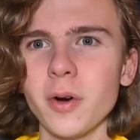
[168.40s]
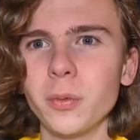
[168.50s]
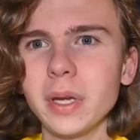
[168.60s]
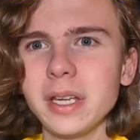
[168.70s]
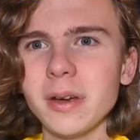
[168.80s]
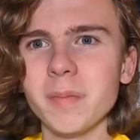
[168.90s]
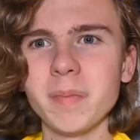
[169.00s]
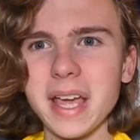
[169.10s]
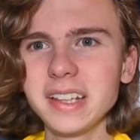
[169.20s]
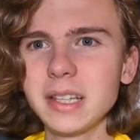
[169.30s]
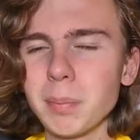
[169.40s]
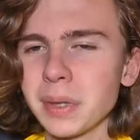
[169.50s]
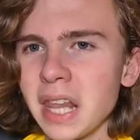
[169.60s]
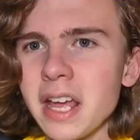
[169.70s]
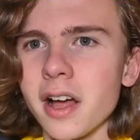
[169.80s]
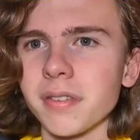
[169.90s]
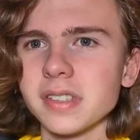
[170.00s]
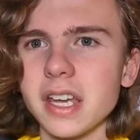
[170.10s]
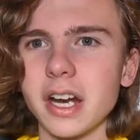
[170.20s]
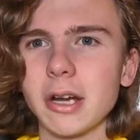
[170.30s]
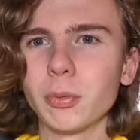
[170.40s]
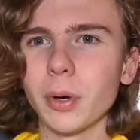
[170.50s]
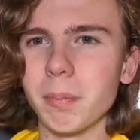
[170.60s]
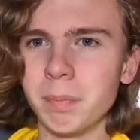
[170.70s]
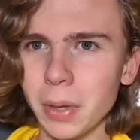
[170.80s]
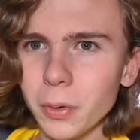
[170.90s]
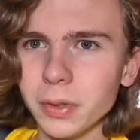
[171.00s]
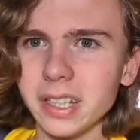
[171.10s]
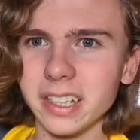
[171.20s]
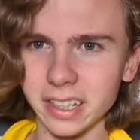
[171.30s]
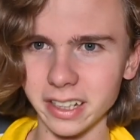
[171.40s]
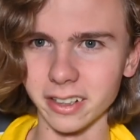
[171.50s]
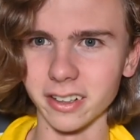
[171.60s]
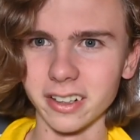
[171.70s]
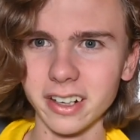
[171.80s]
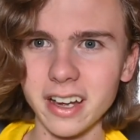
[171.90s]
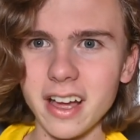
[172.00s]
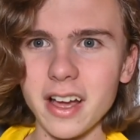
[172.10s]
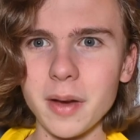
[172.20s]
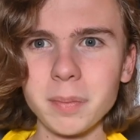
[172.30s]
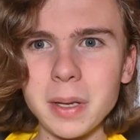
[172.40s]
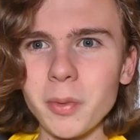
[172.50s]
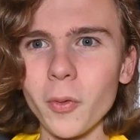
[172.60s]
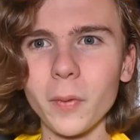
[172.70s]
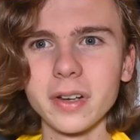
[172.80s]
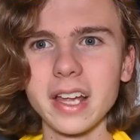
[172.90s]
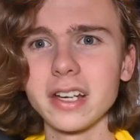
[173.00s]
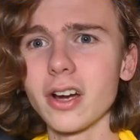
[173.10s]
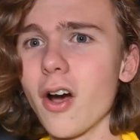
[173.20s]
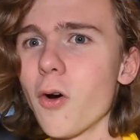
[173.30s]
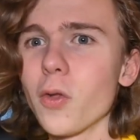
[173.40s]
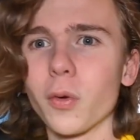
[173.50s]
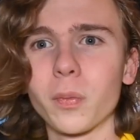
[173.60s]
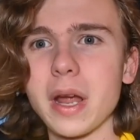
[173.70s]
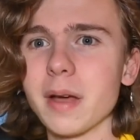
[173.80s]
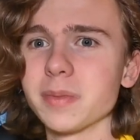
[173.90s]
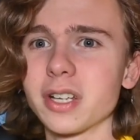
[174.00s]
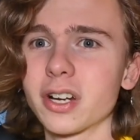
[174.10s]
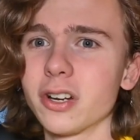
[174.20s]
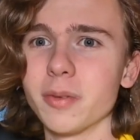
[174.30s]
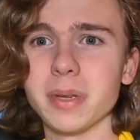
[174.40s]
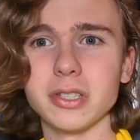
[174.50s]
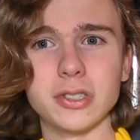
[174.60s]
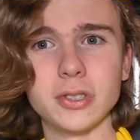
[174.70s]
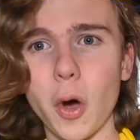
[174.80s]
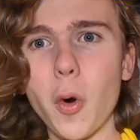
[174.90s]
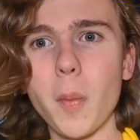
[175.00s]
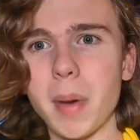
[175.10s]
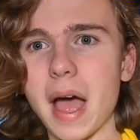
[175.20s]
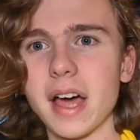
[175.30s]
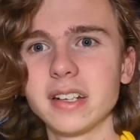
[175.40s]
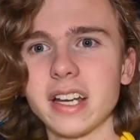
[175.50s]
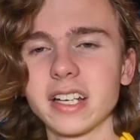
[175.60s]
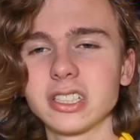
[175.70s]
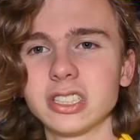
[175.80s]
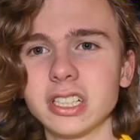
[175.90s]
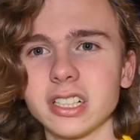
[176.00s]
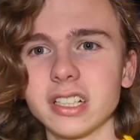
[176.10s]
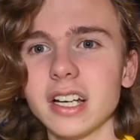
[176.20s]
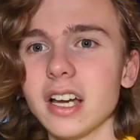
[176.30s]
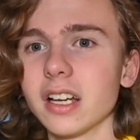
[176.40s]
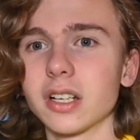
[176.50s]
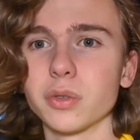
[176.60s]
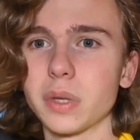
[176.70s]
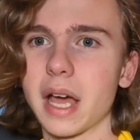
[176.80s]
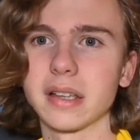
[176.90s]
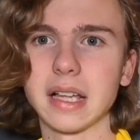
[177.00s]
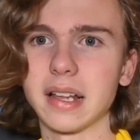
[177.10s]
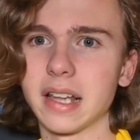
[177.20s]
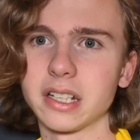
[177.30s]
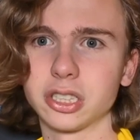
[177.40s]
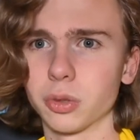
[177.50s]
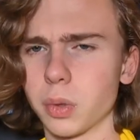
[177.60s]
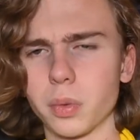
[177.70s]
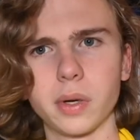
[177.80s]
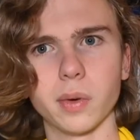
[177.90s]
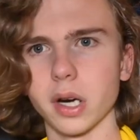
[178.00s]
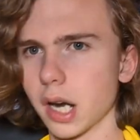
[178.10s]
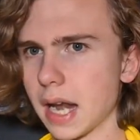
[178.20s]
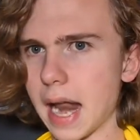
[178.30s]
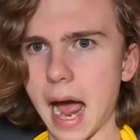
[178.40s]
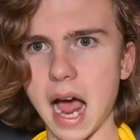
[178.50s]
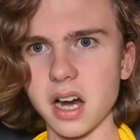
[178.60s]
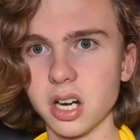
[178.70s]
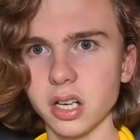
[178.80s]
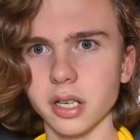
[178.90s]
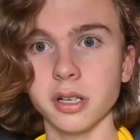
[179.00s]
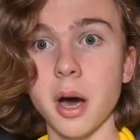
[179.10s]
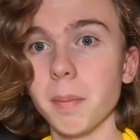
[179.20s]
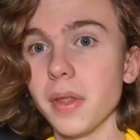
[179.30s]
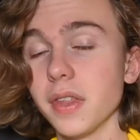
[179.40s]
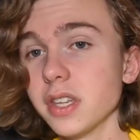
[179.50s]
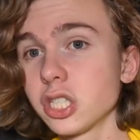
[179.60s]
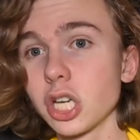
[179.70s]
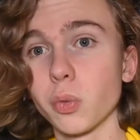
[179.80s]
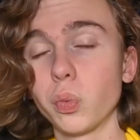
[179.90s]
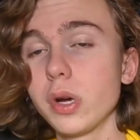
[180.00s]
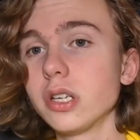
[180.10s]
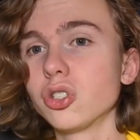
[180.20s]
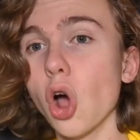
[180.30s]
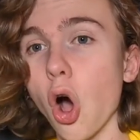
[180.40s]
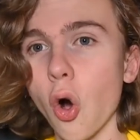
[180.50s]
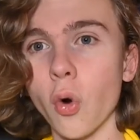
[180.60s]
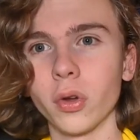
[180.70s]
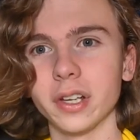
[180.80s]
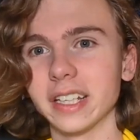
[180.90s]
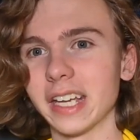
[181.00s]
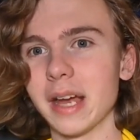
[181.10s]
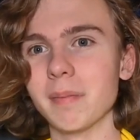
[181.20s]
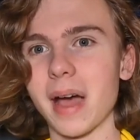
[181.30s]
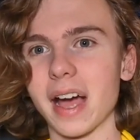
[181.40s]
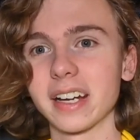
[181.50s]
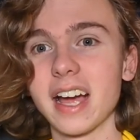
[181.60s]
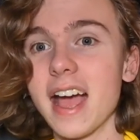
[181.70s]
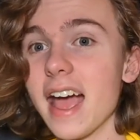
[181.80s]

We made the playoffs in a rebuilding year. People were like, oh, the Rams, they're gonna be so bad next year. Because we had that last year where we were not good. But then this year, we totally came back.